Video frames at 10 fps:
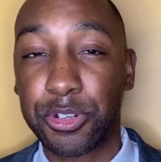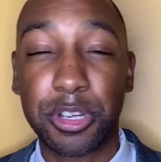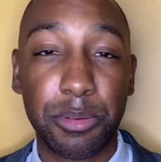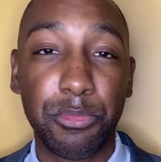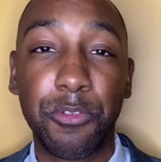you're
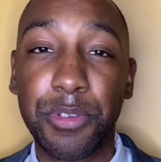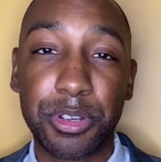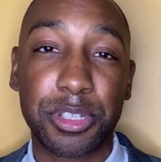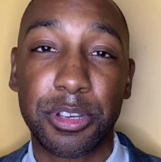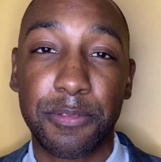going to move
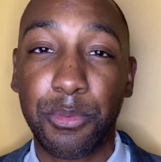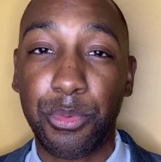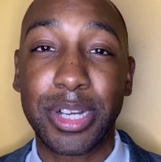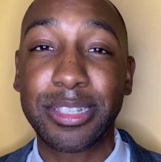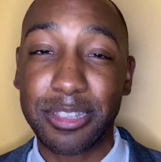yourself
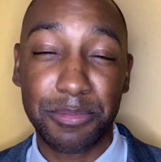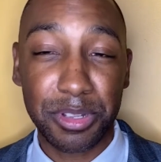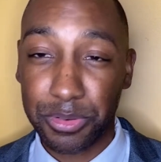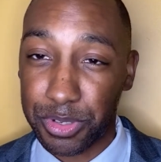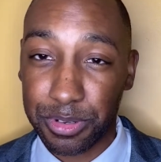one step
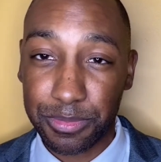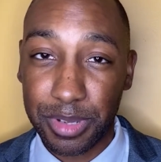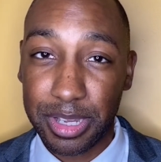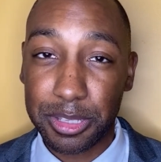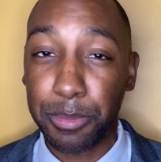closer
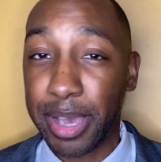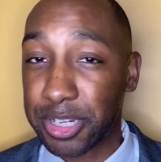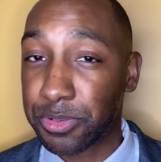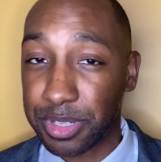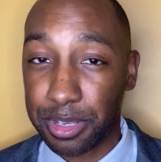to
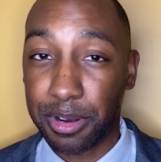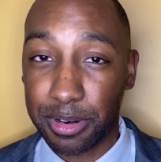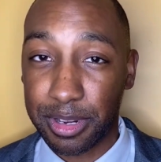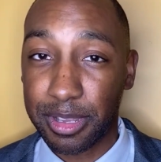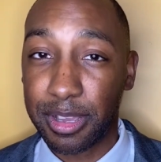mastering the
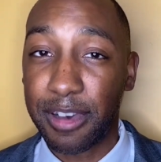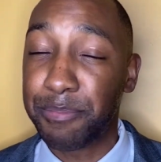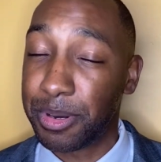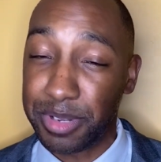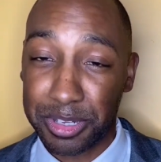art
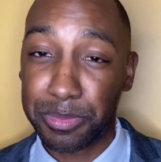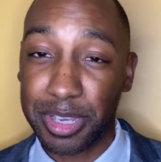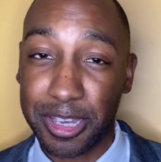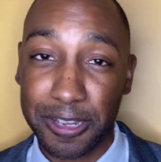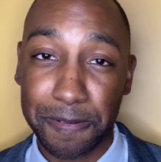of public speaking.